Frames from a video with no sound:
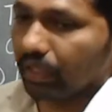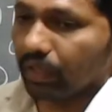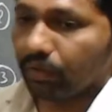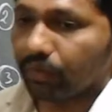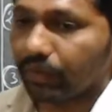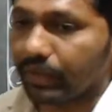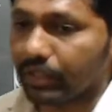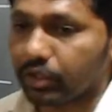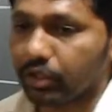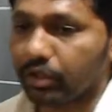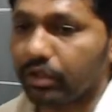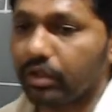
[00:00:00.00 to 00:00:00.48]

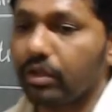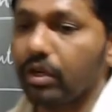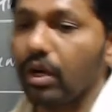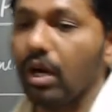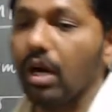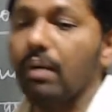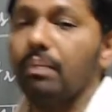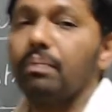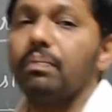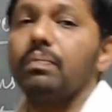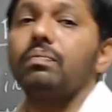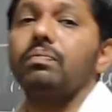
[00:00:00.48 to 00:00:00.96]
we should
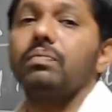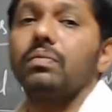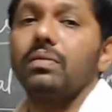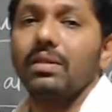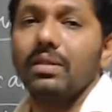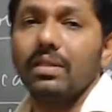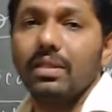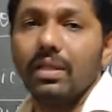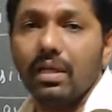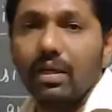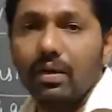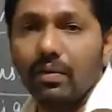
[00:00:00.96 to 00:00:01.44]
drop
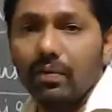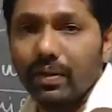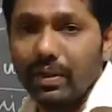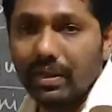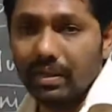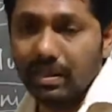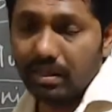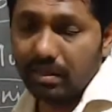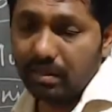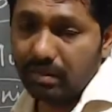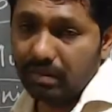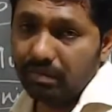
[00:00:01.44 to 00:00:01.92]
the
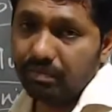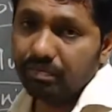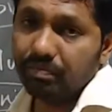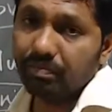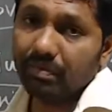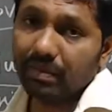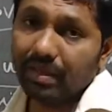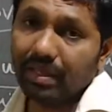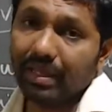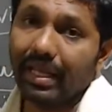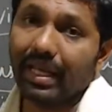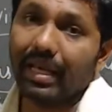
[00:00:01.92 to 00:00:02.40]
with the
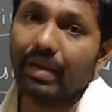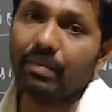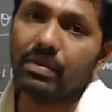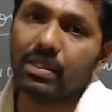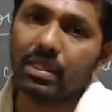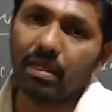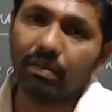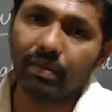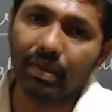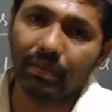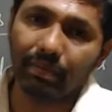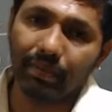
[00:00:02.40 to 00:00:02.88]
names
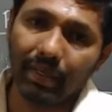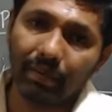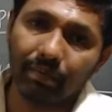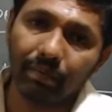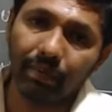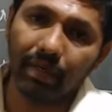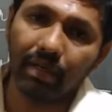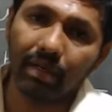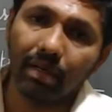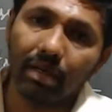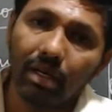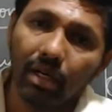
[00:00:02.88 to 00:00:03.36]
of the
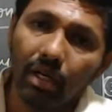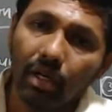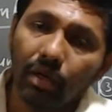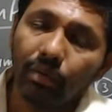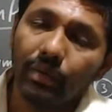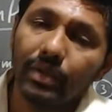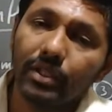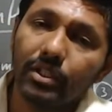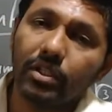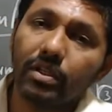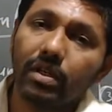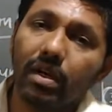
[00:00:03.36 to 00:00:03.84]
people.
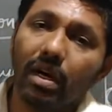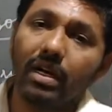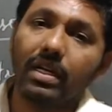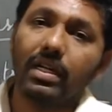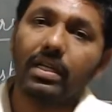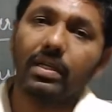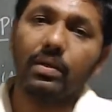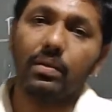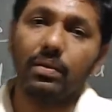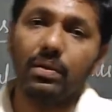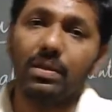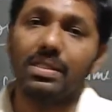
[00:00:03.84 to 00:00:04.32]
We should
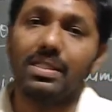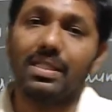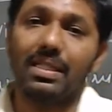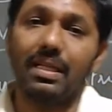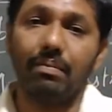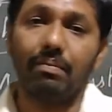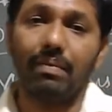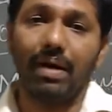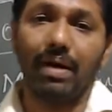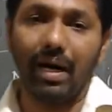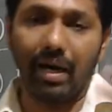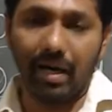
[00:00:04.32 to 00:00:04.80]
not use the
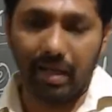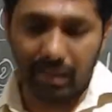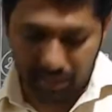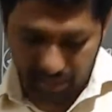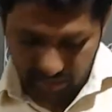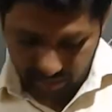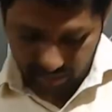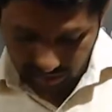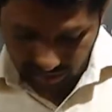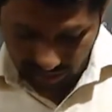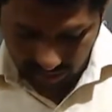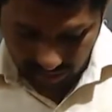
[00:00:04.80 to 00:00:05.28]

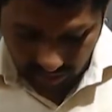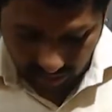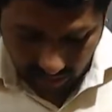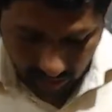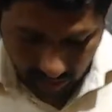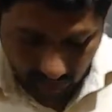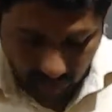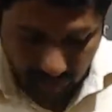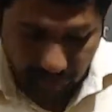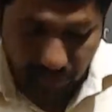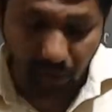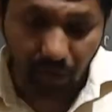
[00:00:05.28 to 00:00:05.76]
Mark, the
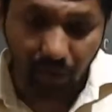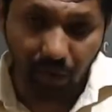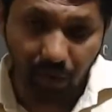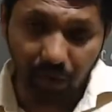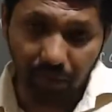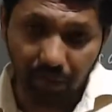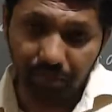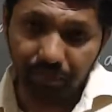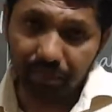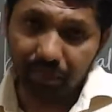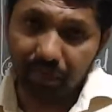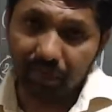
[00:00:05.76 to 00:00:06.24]

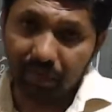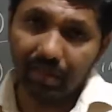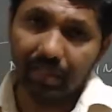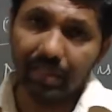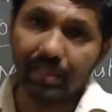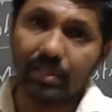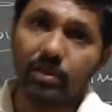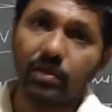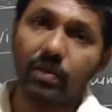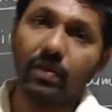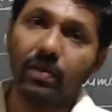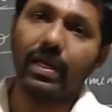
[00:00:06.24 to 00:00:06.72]
Romeo, the
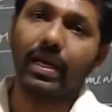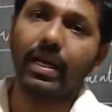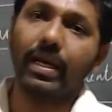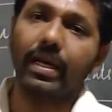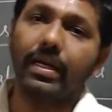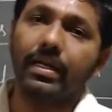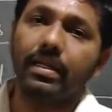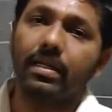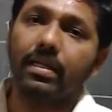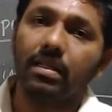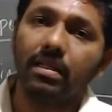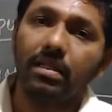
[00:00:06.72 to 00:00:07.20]

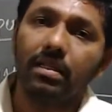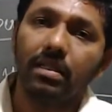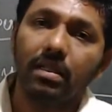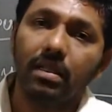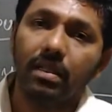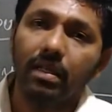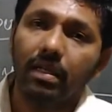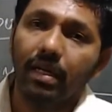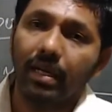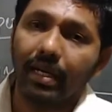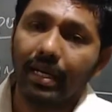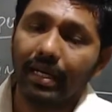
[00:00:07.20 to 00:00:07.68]
Juliet,
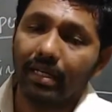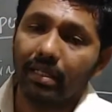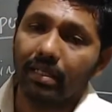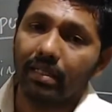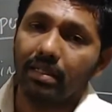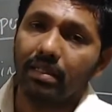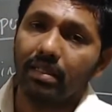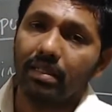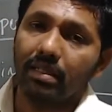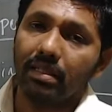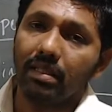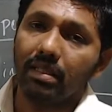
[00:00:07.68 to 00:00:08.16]
right?
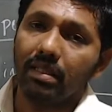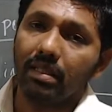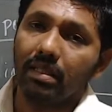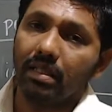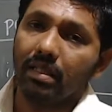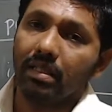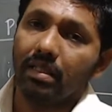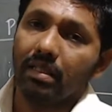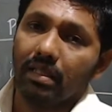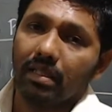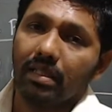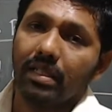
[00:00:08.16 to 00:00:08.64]

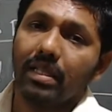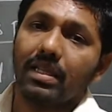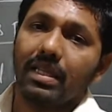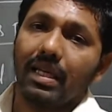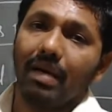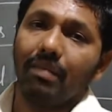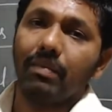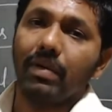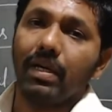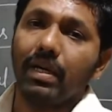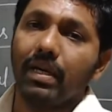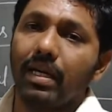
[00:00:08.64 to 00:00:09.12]
The
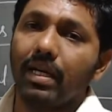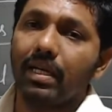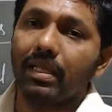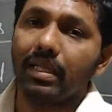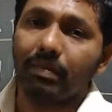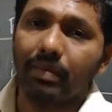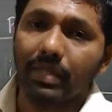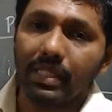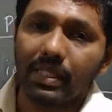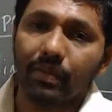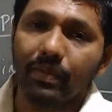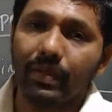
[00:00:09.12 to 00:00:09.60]
Tamanna, the
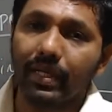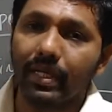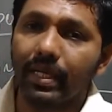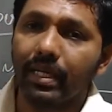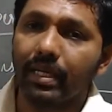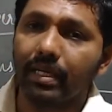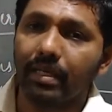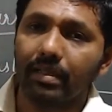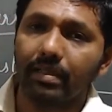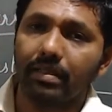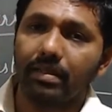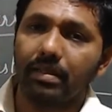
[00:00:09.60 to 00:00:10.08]

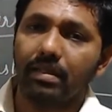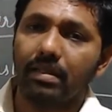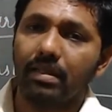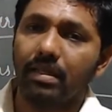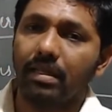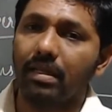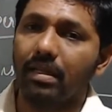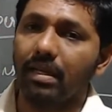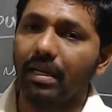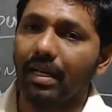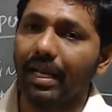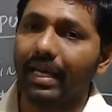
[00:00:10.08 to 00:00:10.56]
Basavaya,
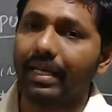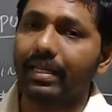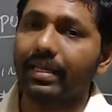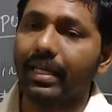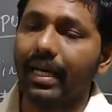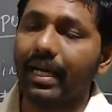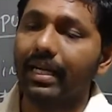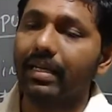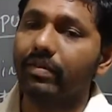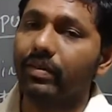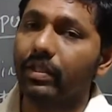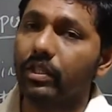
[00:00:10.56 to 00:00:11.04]
like
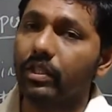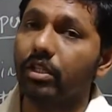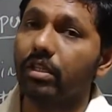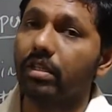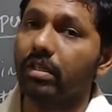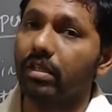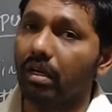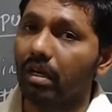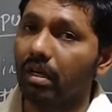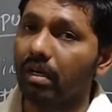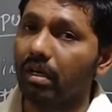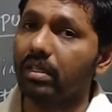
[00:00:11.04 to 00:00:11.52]
that we
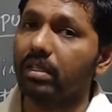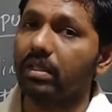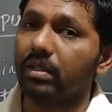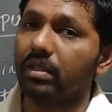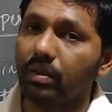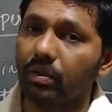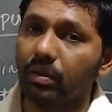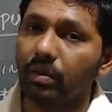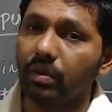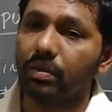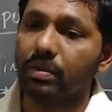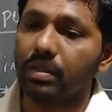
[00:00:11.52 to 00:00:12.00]
should not
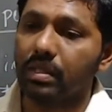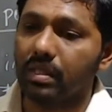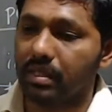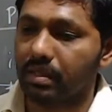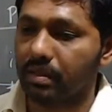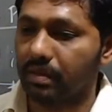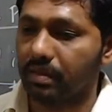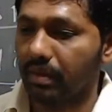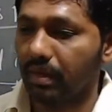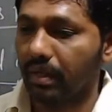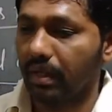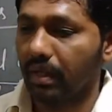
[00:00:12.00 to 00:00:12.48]

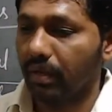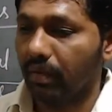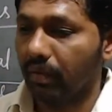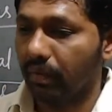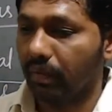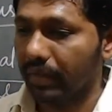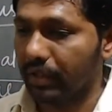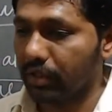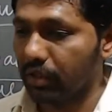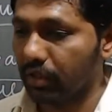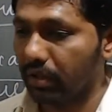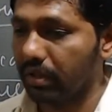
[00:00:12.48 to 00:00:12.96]
use.
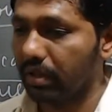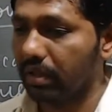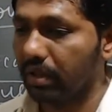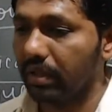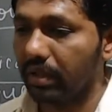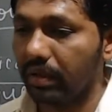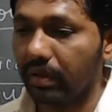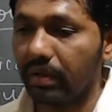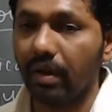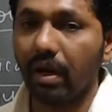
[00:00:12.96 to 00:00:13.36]
We should